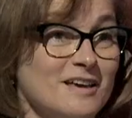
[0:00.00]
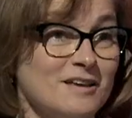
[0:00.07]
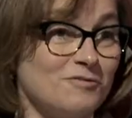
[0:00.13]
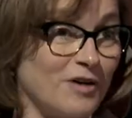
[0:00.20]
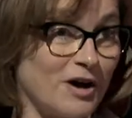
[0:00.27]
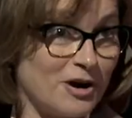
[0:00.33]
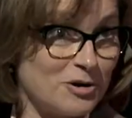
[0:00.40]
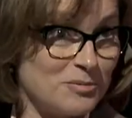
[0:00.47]

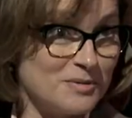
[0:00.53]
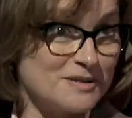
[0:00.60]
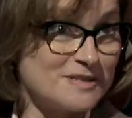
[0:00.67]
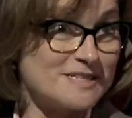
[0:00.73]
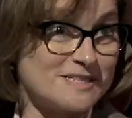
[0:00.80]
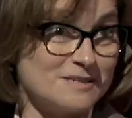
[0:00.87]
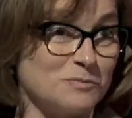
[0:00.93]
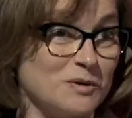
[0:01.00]

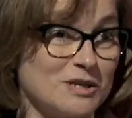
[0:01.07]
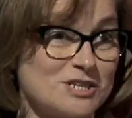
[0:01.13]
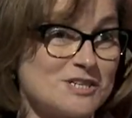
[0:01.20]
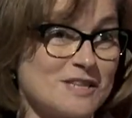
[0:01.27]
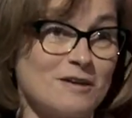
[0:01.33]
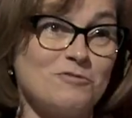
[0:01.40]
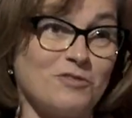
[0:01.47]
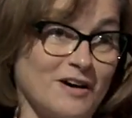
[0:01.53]
environments in which
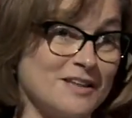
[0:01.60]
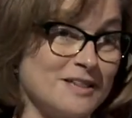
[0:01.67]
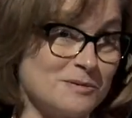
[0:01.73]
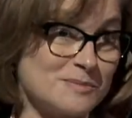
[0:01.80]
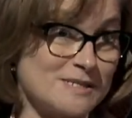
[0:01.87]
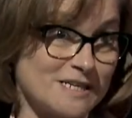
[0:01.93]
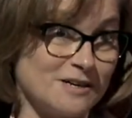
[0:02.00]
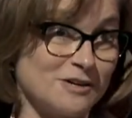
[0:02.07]
they find
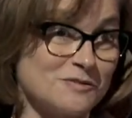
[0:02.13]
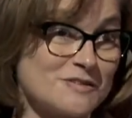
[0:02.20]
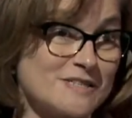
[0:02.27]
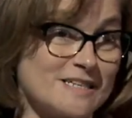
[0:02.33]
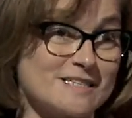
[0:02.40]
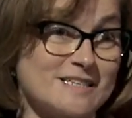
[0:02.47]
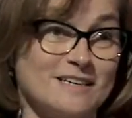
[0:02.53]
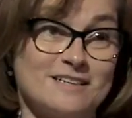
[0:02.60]
themselves
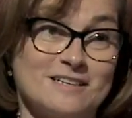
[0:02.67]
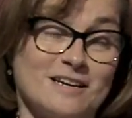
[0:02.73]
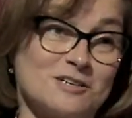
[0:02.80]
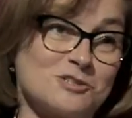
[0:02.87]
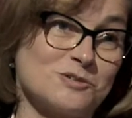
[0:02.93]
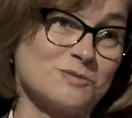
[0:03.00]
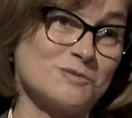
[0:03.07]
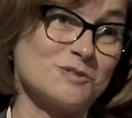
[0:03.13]
as
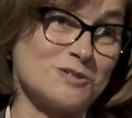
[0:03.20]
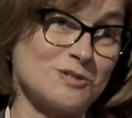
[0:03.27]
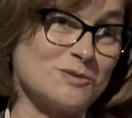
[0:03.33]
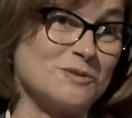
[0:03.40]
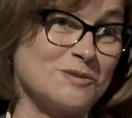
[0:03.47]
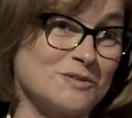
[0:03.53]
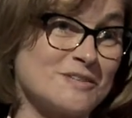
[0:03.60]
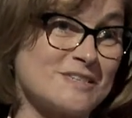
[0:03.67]
international
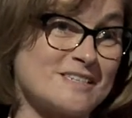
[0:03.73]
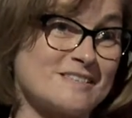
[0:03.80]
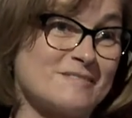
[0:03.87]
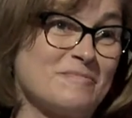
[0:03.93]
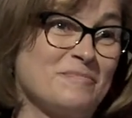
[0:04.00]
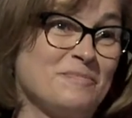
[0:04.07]
students.